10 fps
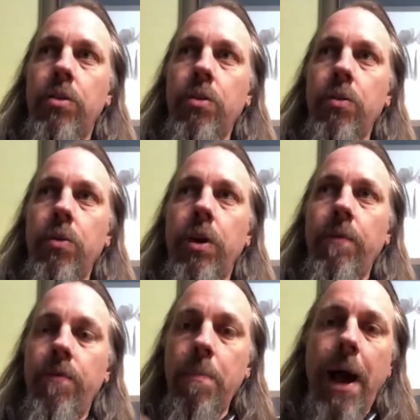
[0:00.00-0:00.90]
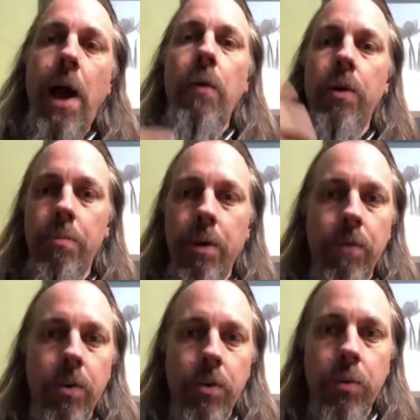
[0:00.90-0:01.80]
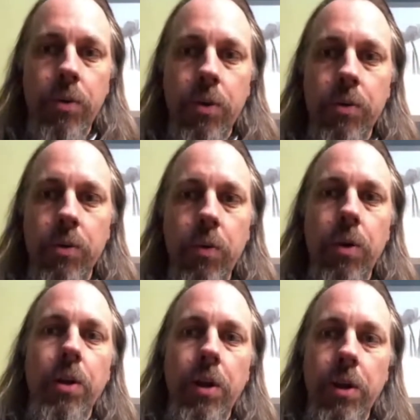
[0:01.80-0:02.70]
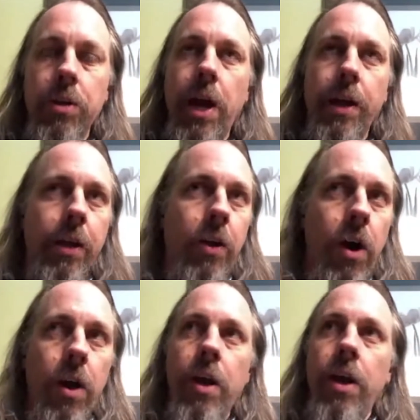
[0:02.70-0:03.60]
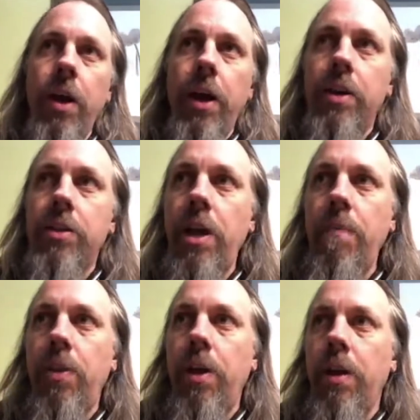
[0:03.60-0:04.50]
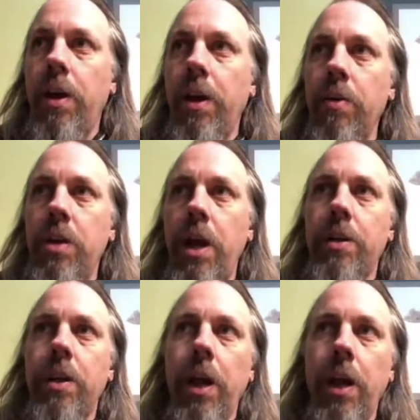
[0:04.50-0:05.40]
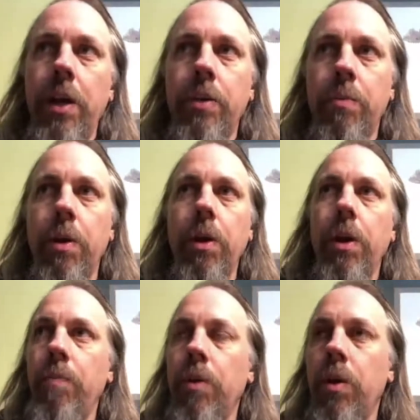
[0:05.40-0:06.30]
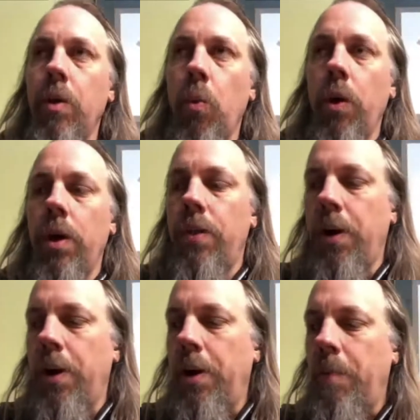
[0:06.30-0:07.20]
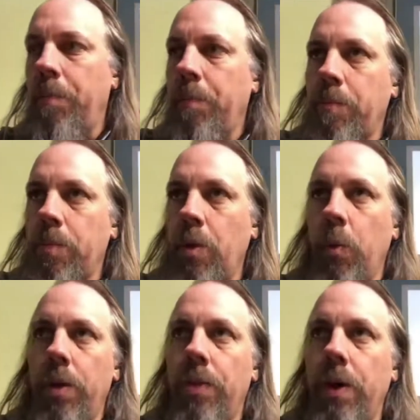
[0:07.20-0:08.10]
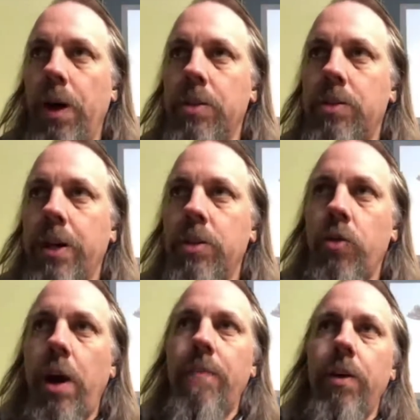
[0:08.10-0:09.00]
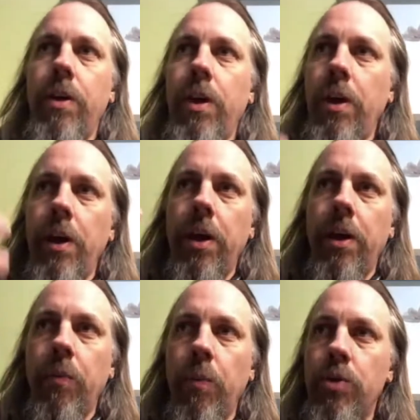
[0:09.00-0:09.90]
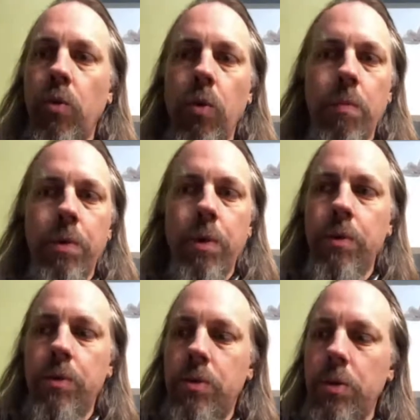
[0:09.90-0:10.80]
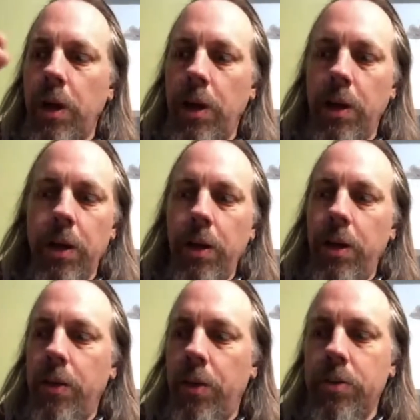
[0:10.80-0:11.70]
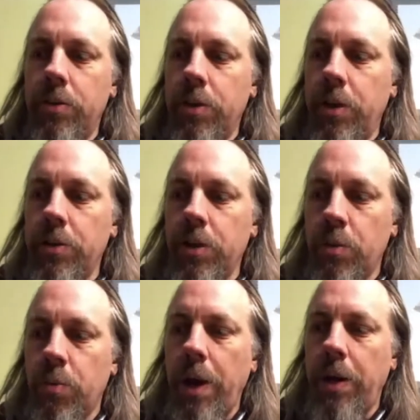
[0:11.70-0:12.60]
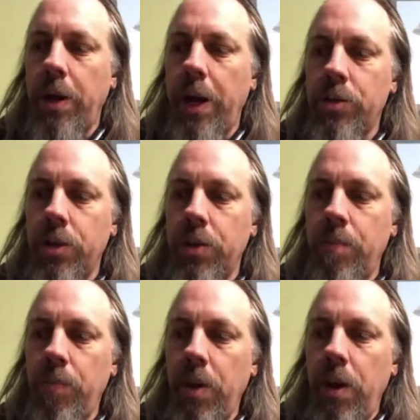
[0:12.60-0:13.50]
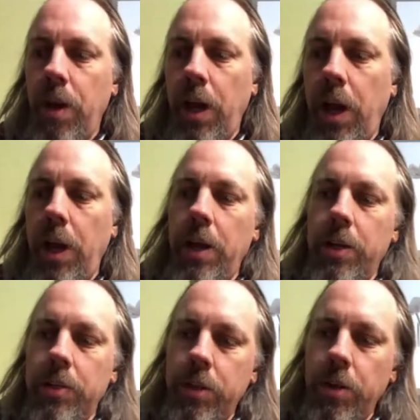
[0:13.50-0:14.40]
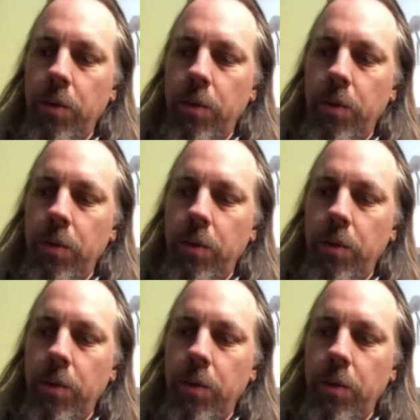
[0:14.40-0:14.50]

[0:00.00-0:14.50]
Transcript: to give them power to be able to do what they're doing and to not get caught. And the same thing, it goes hand in hand, really, with um, with uh, sex trafficking and ritual abuse. Uh, there's there's a direct connection. And